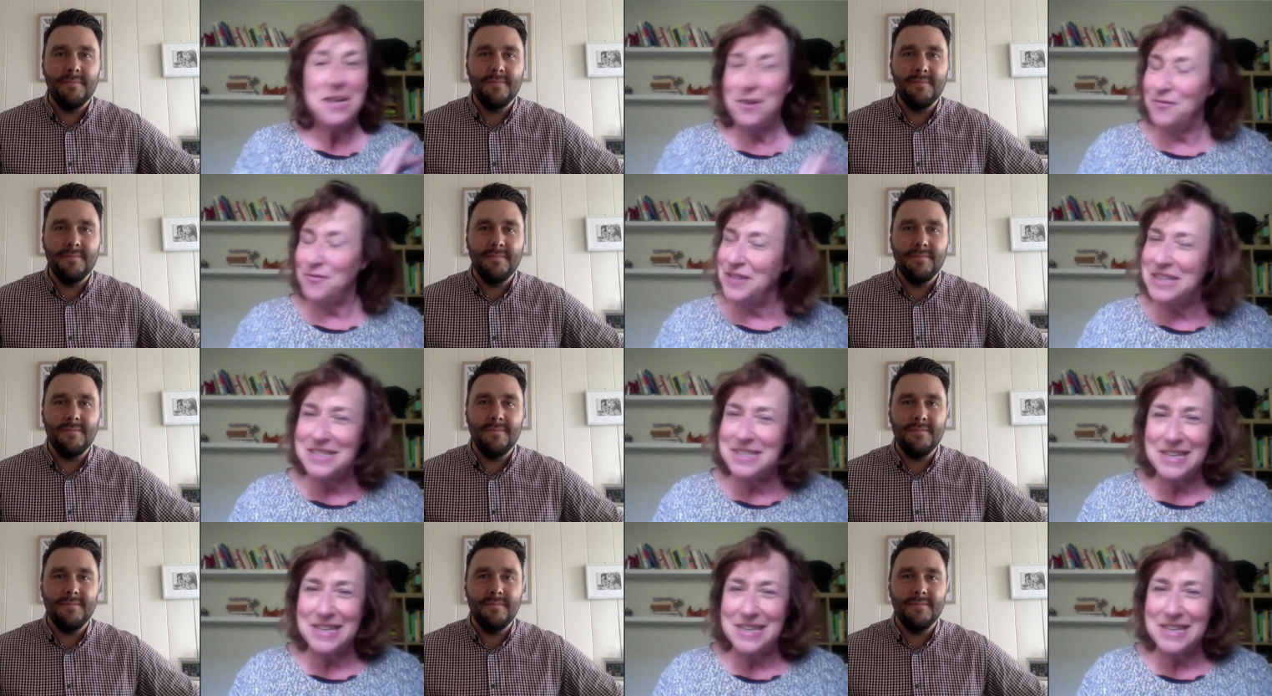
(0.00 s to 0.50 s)

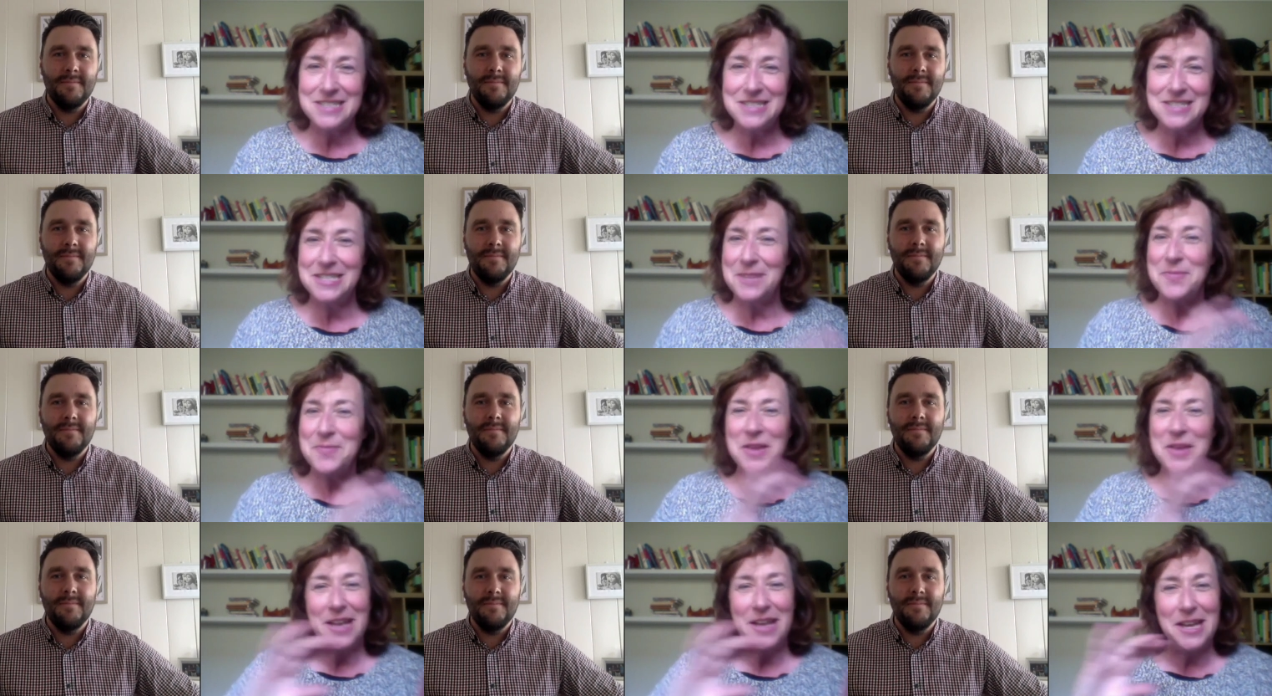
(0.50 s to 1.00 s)
Speaker 1: Fantastic.
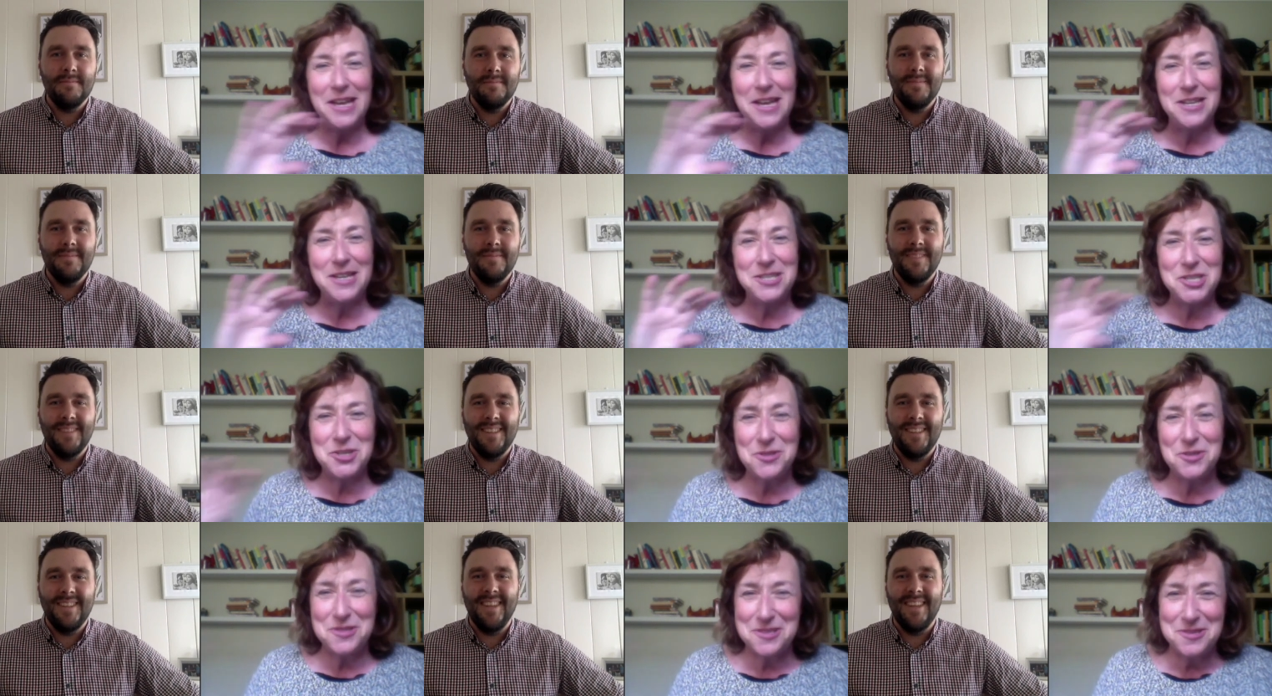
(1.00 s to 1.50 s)
In a
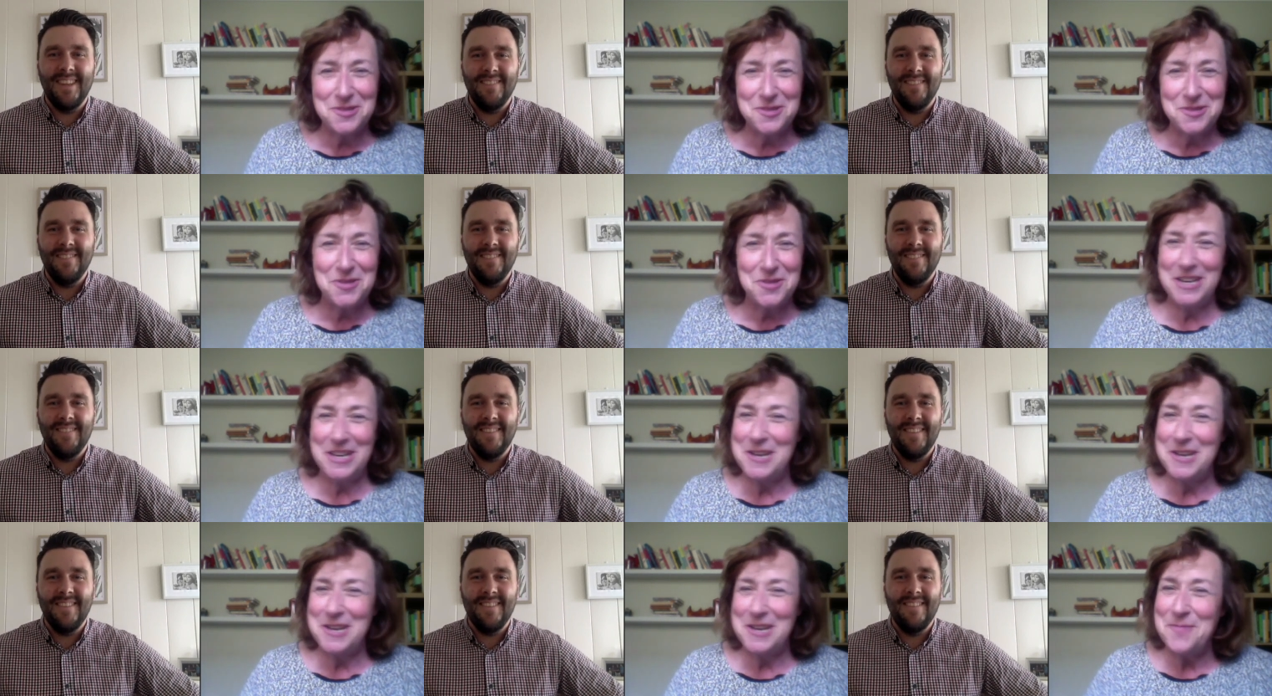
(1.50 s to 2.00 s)
short
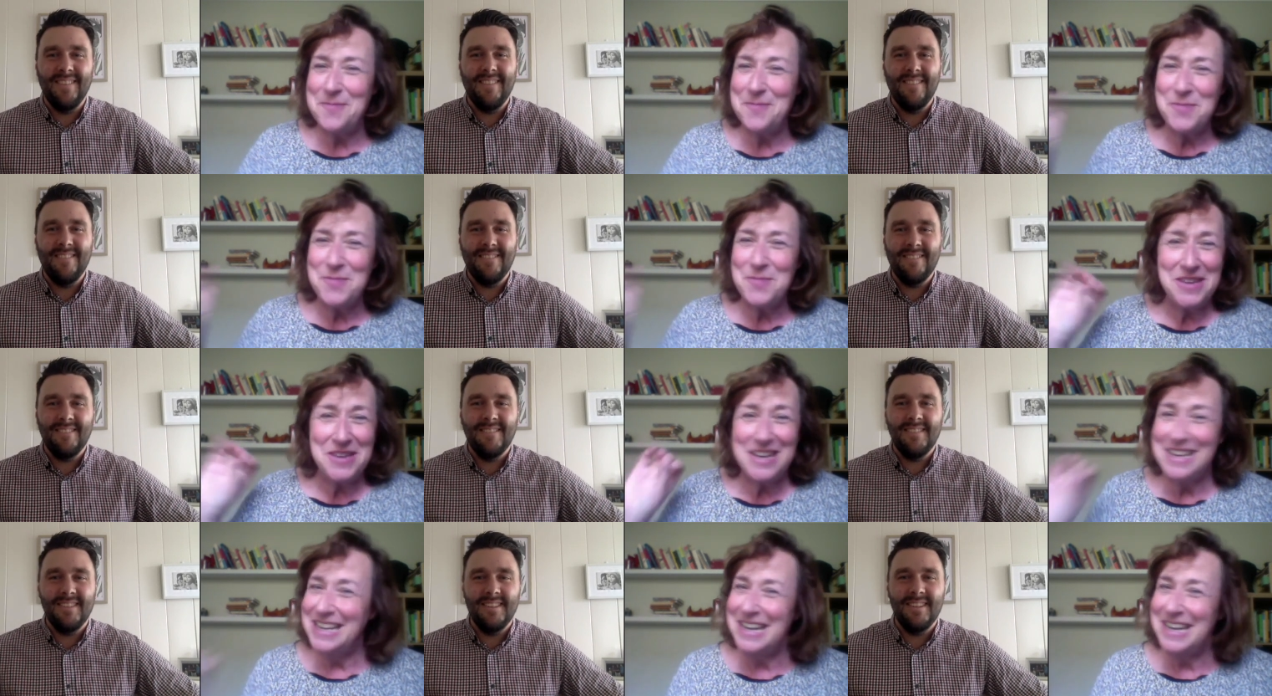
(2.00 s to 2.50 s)
story,
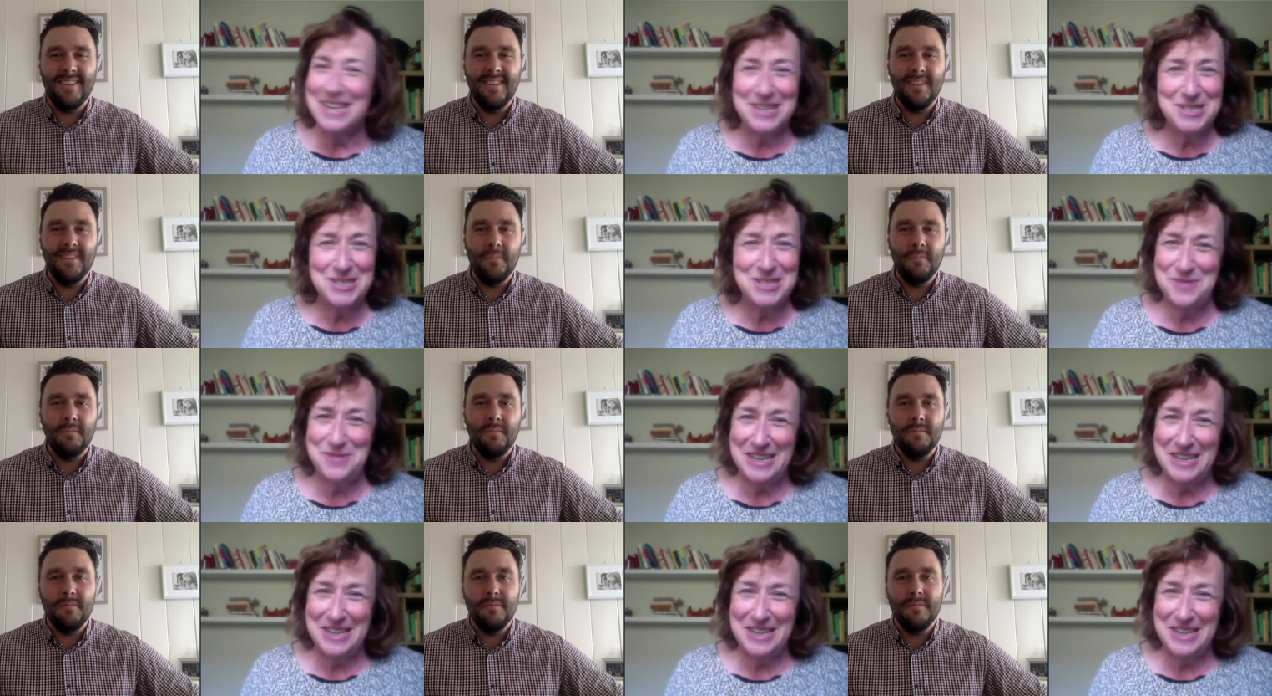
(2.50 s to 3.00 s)
you can't
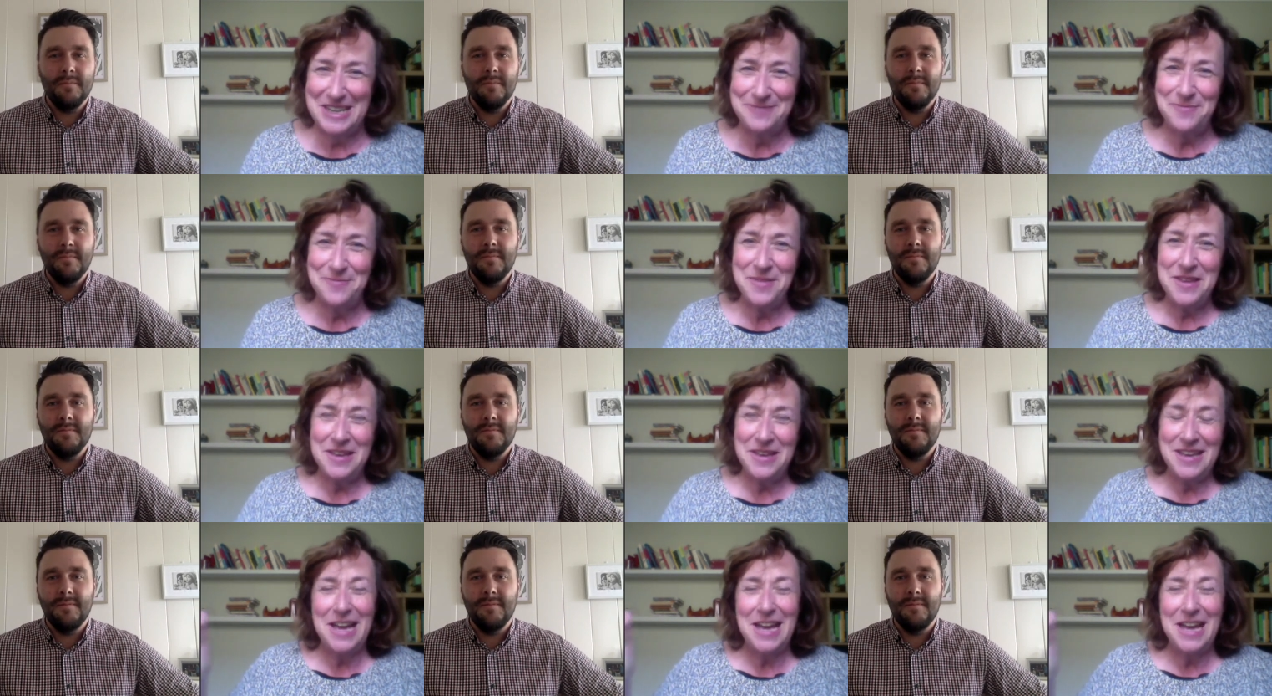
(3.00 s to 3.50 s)
explain.
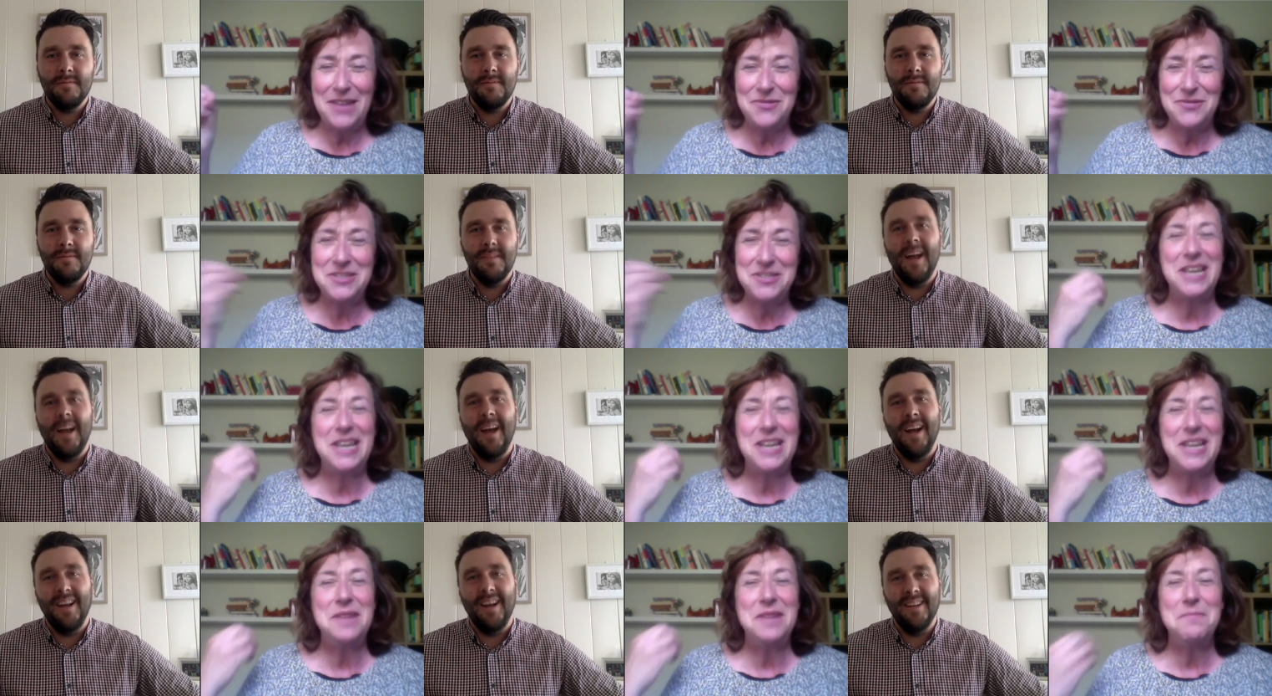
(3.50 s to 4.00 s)
You have
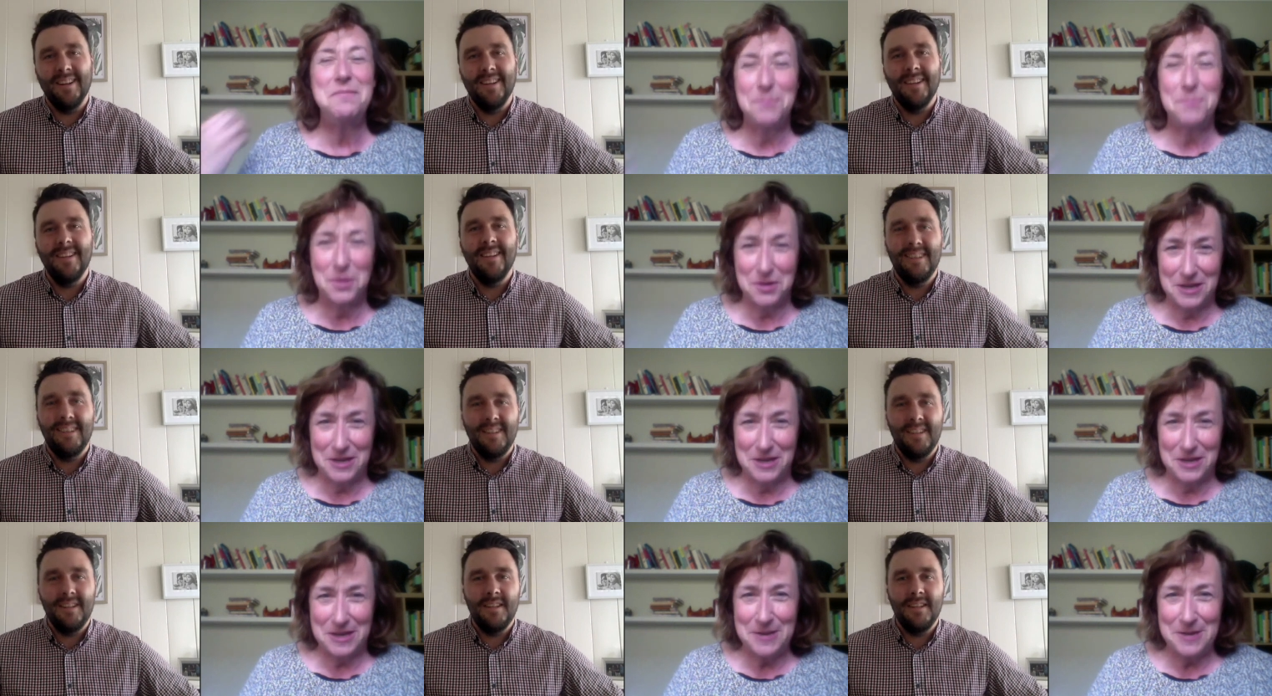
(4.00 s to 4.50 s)
to no.
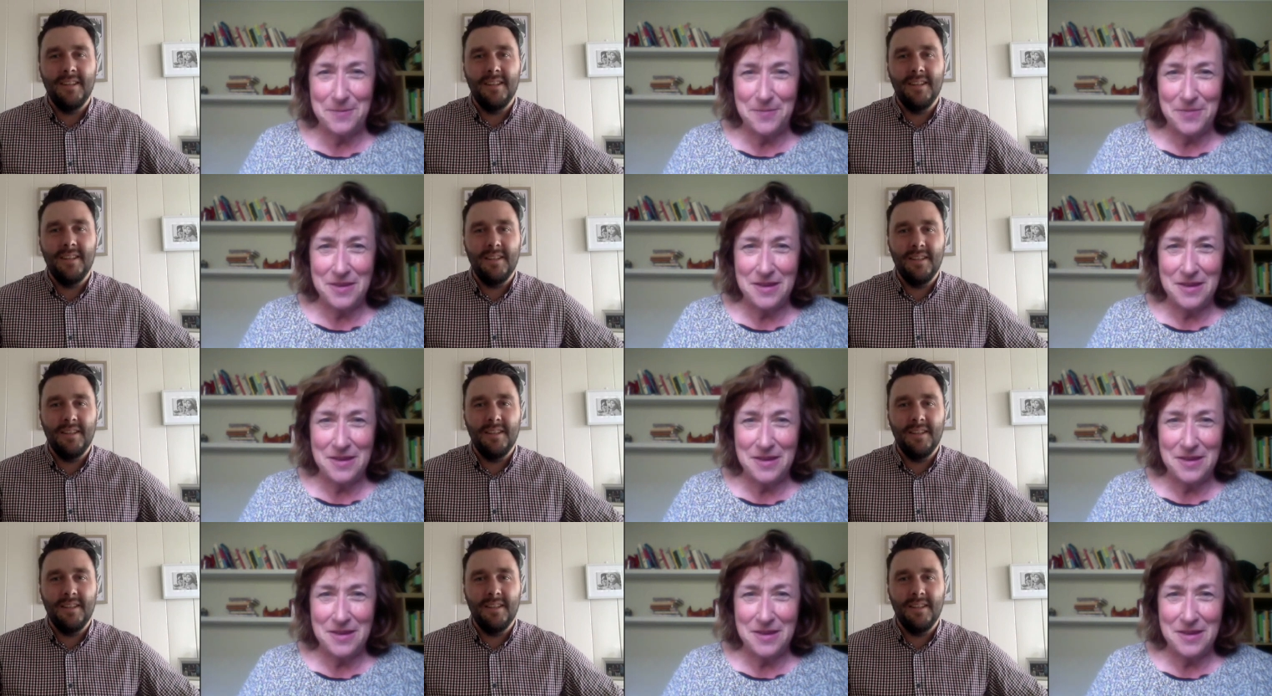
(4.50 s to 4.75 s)
embody.